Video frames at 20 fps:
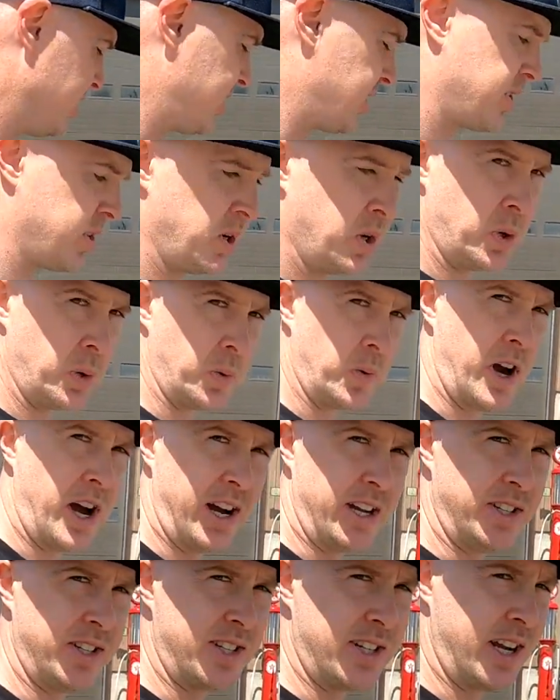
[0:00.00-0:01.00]
its
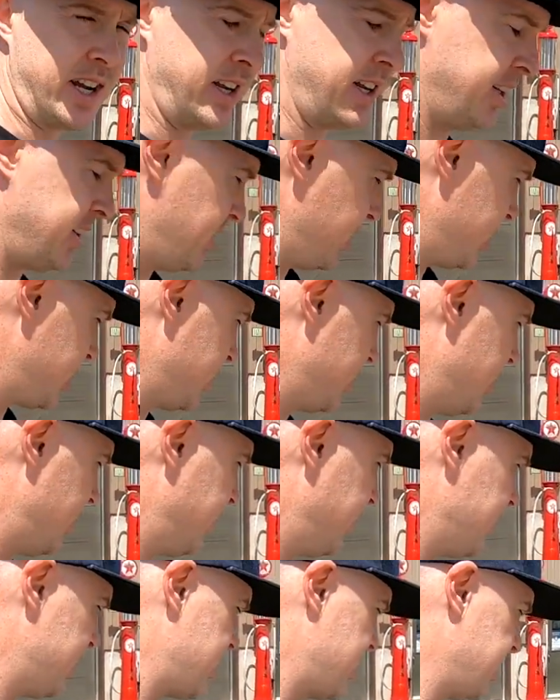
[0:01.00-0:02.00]
ride settings and
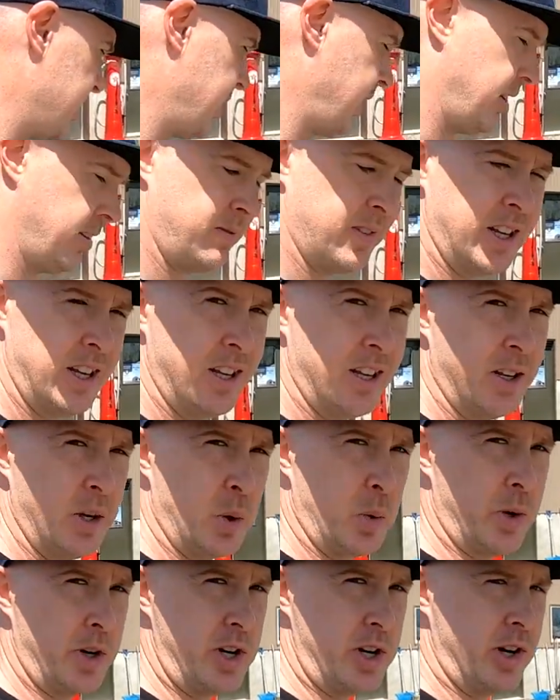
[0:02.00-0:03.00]
obviously
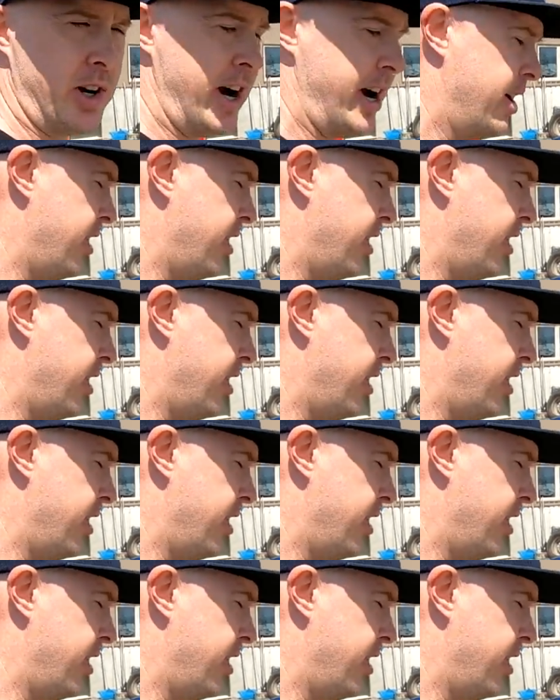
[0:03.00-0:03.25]
when you're